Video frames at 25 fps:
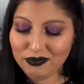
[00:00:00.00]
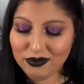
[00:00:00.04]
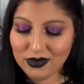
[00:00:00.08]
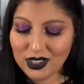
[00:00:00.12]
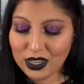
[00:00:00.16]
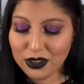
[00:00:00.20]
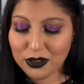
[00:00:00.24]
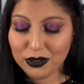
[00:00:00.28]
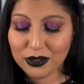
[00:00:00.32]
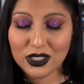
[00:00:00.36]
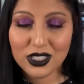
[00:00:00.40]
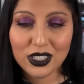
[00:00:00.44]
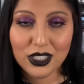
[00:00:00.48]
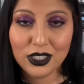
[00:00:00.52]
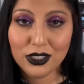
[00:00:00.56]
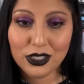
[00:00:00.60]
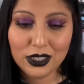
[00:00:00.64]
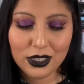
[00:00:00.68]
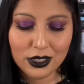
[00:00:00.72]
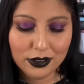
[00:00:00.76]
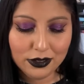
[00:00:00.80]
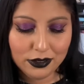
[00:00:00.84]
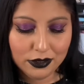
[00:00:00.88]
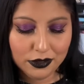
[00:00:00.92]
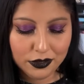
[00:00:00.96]
I really could
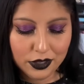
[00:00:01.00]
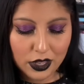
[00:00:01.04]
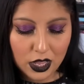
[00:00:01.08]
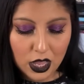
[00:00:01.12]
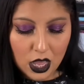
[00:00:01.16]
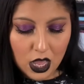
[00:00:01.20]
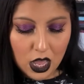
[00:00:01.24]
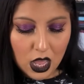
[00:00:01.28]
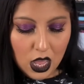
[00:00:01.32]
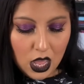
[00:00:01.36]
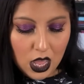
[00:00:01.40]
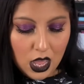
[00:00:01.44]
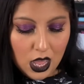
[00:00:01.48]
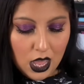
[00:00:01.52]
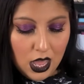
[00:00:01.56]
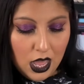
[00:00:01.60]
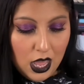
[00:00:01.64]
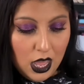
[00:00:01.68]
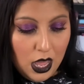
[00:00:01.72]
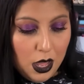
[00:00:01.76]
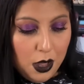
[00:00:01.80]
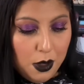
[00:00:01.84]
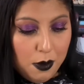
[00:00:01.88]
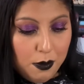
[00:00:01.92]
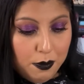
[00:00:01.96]
have.
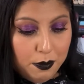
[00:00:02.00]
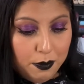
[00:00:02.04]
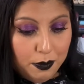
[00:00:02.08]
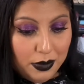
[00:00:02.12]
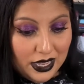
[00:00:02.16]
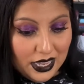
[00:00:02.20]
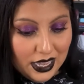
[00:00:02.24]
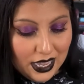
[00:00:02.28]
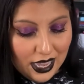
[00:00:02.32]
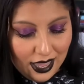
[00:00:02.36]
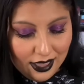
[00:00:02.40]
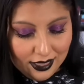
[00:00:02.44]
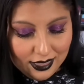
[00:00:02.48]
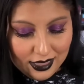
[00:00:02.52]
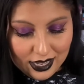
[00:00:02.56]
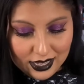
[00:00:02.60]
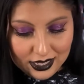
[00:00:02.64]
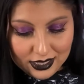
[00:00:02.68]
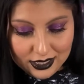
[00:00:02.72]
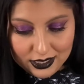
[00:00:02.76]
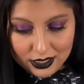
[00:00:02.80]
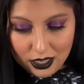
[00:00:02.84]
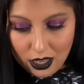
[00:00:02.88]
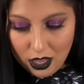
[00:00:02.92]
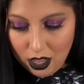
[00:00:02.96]
But yeah, that
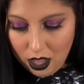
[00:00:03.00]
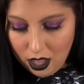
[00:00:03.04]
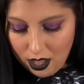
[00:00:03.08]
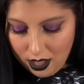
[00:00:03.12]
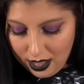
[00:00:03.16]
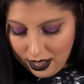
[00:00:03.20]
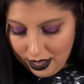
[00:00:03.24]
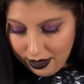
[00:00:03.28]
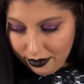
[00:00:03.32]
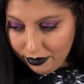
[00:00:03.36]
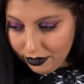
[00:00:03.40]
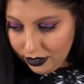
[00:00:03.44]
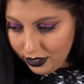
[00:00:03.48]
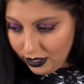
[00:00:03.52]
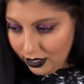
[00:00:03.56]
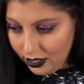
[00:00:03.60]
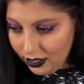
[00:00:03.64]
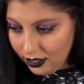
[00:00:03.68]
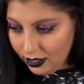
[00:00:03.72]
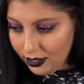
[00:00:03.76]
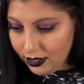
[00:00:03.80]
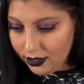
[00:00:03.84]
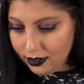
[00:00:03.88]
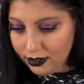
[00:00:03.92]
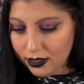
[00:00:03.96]
is everything
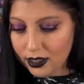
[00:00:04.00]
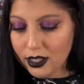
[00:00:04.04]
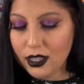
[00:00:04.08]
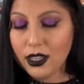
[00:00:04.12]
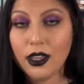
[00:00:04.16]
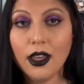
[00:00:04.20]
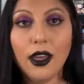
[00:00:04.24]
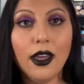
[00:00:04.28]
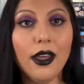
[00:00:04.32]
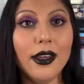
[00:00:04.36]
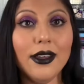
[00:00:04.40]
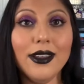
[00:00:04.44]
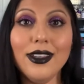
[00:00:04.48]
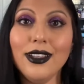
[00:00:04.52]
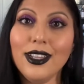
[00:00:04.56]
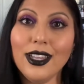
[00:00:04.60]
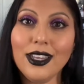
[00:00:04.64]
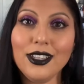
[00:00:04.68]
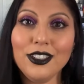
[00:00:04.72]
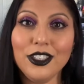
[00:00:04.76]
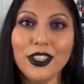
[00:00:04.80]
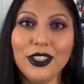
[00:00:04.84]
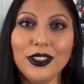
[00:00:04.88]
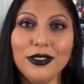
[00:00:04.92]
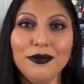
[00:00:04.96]
in the
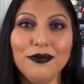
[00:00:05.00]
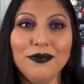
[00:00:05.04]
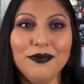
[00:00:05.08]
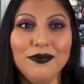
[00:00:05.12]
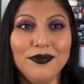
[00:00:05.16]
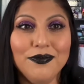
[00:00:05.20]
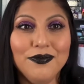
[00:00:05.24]
collection.